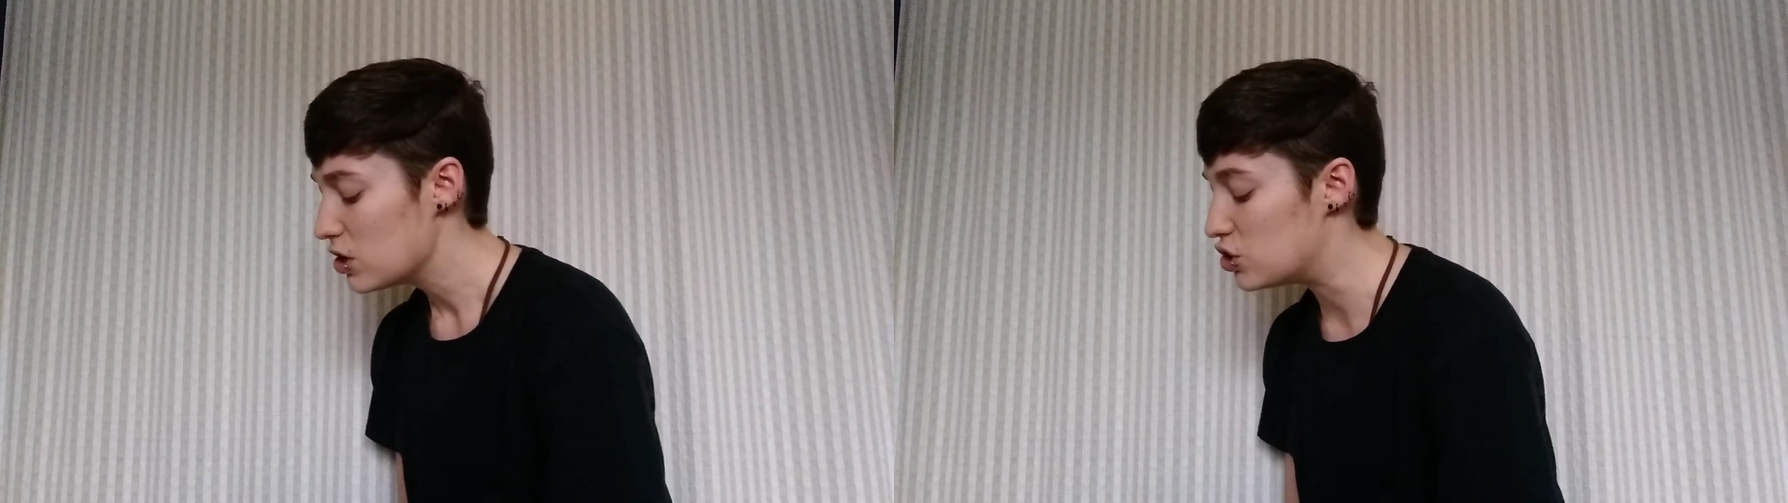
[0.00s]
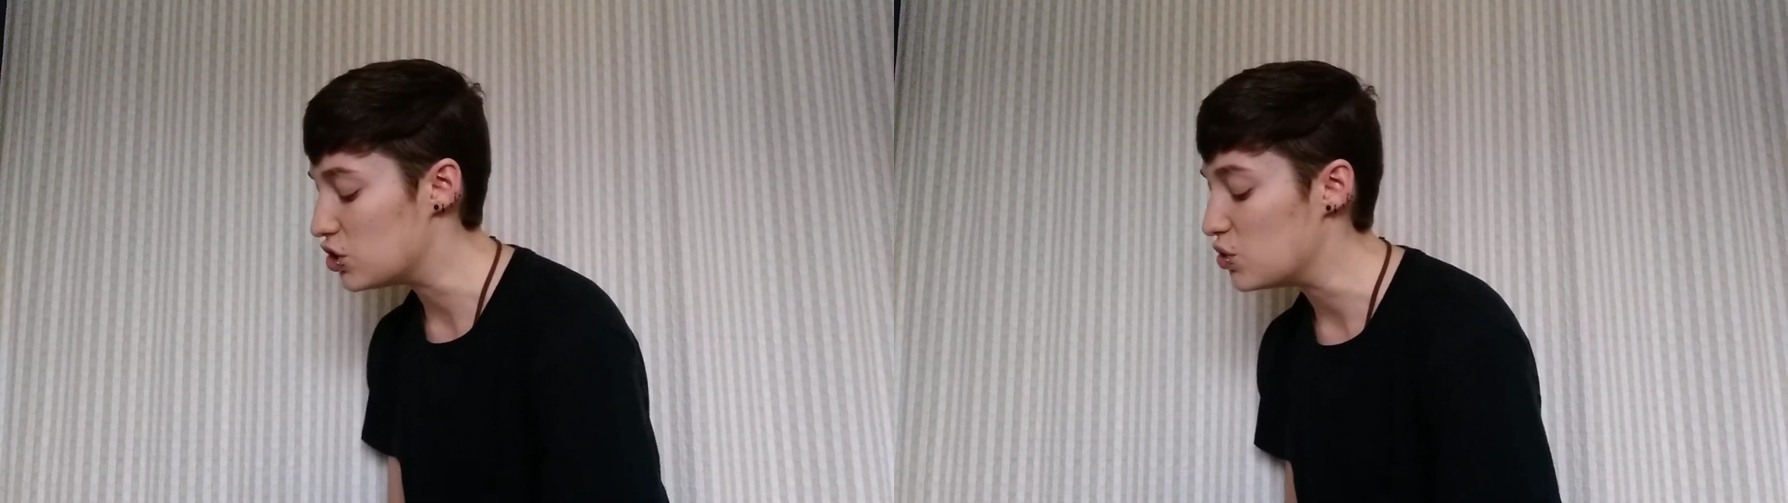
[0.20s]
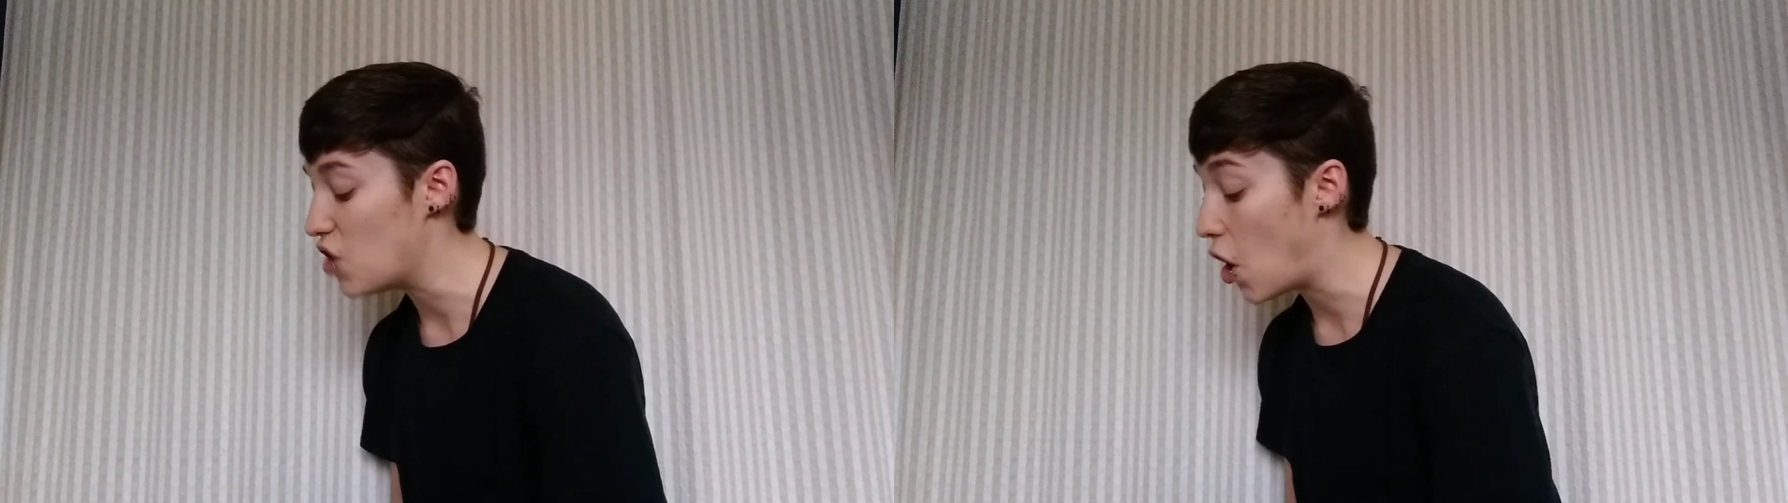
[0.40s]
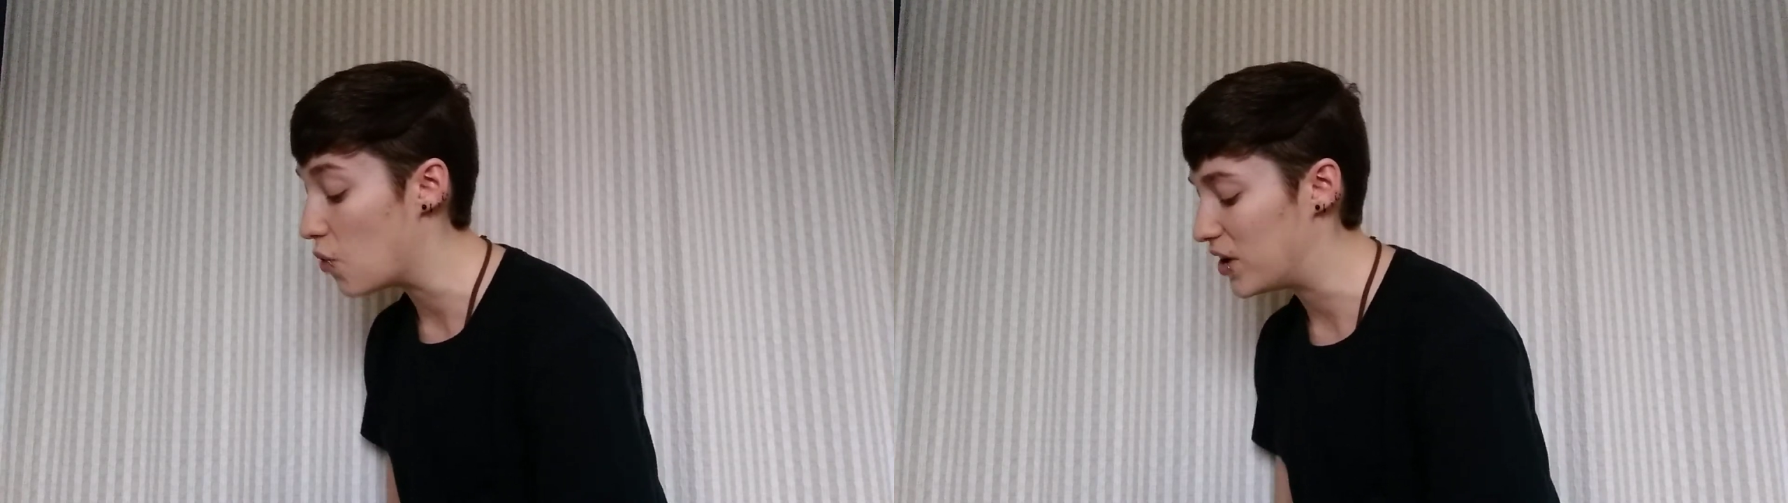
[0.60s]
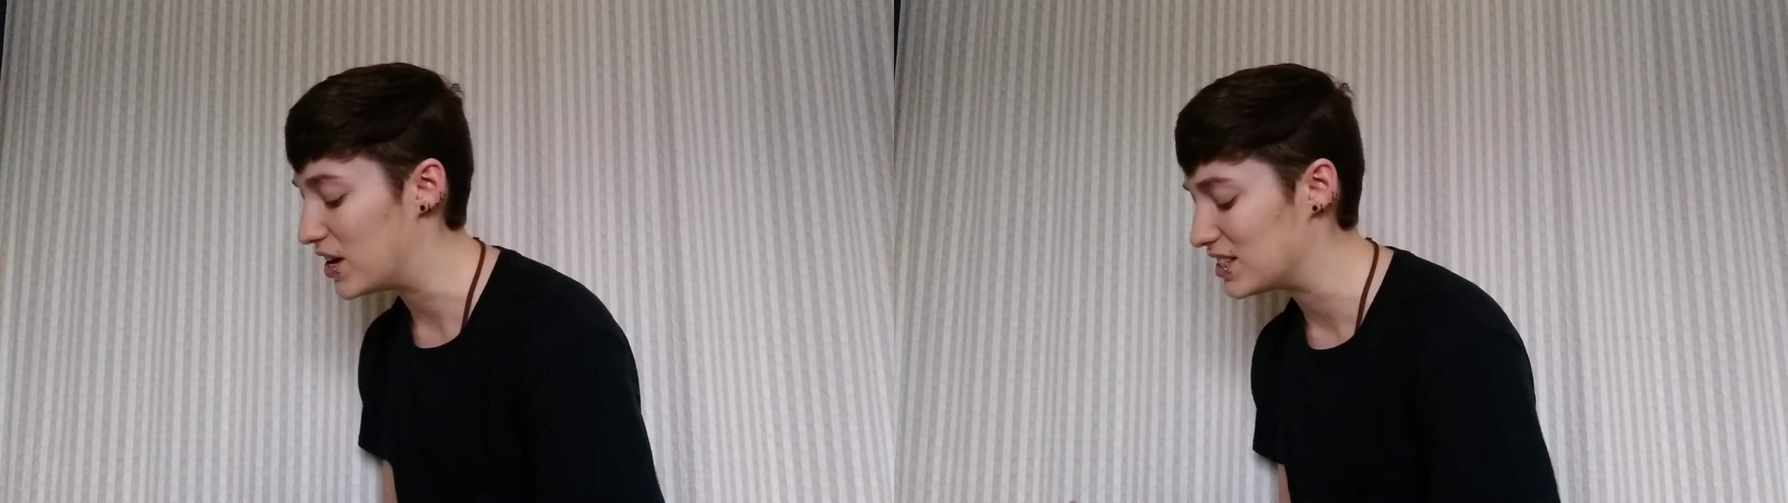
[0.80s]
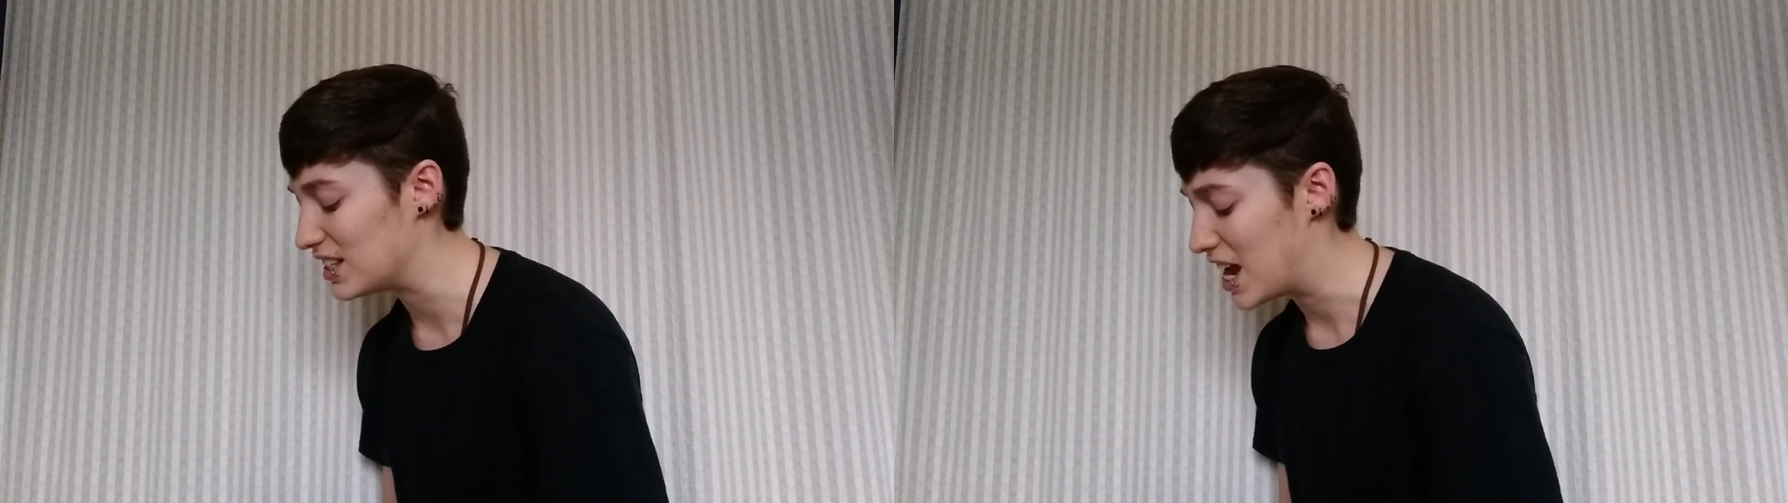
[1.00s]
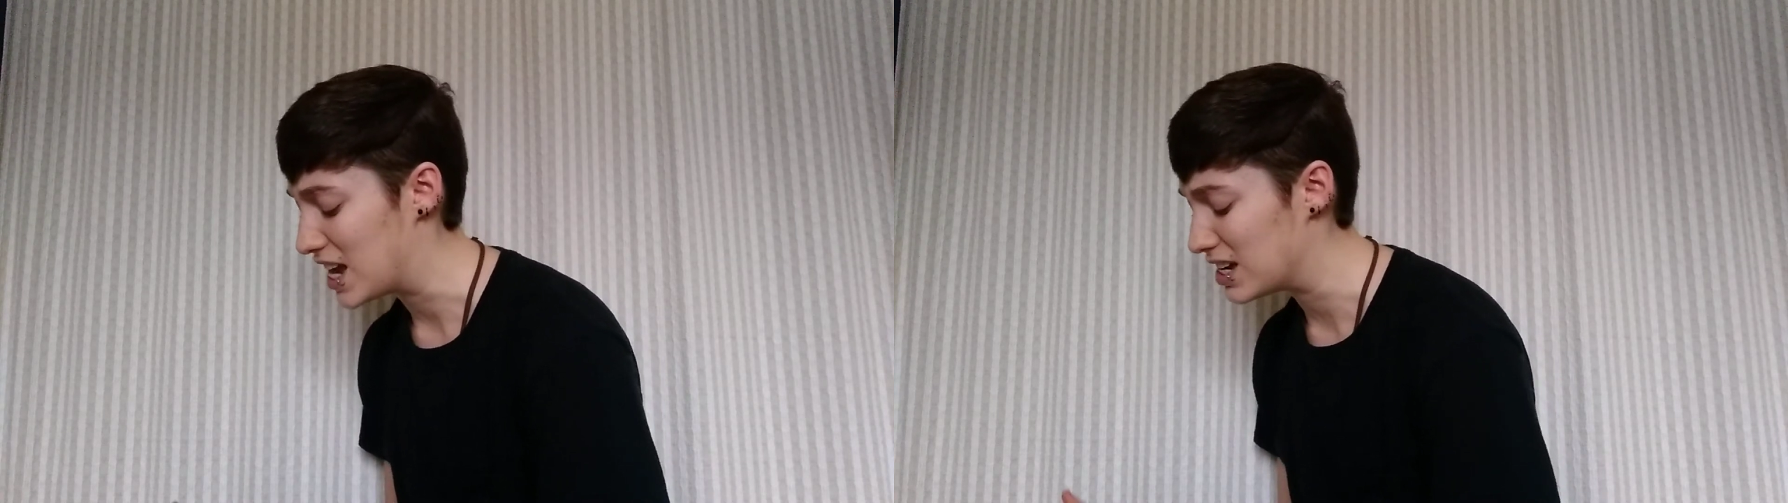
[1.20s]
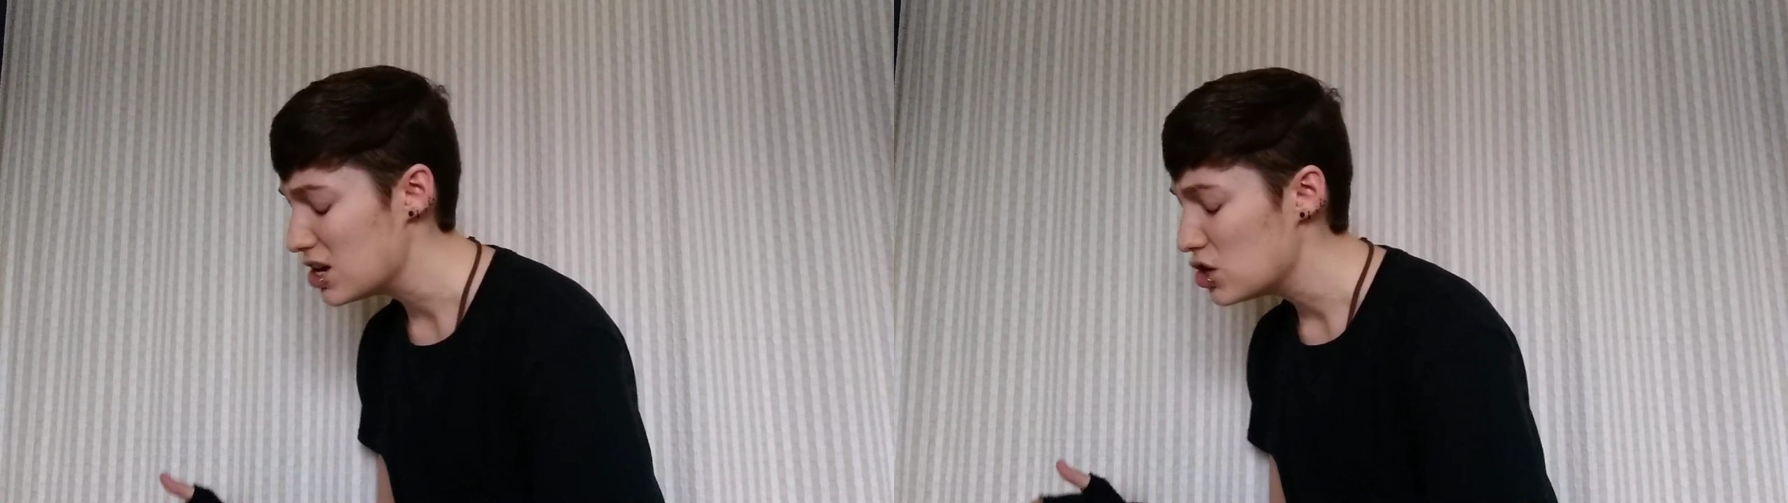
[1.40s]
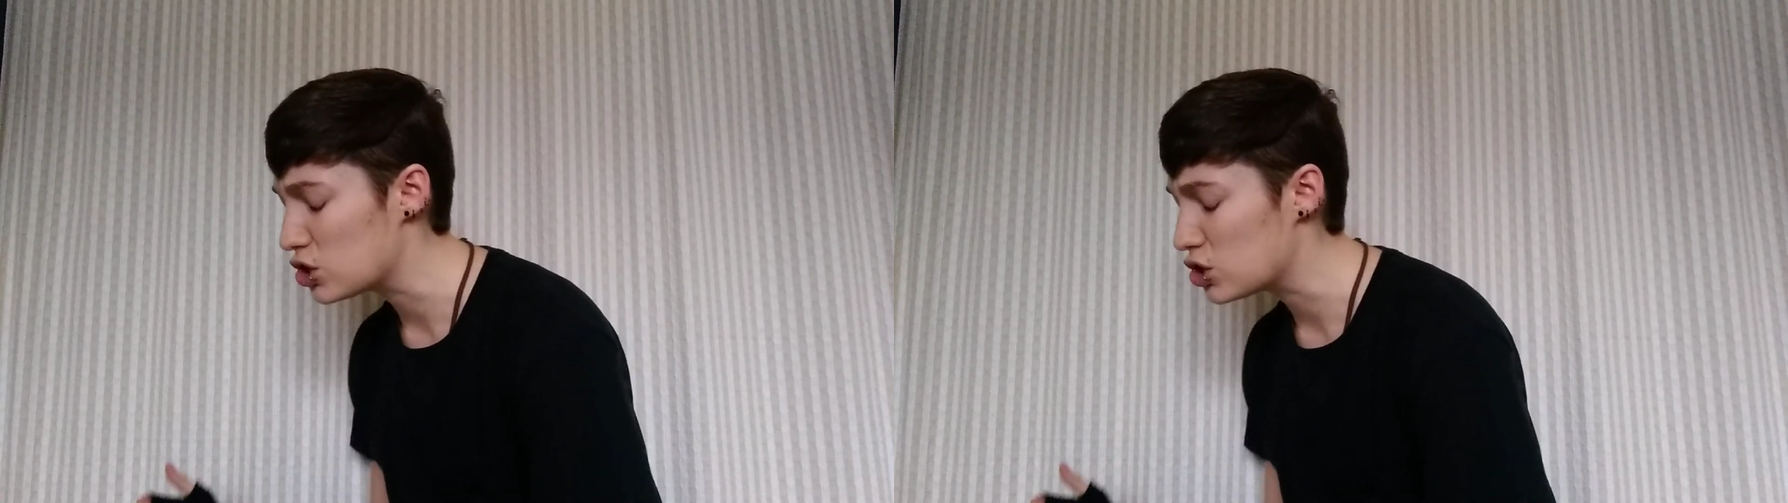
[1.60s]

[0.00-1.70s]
Do you know what it's like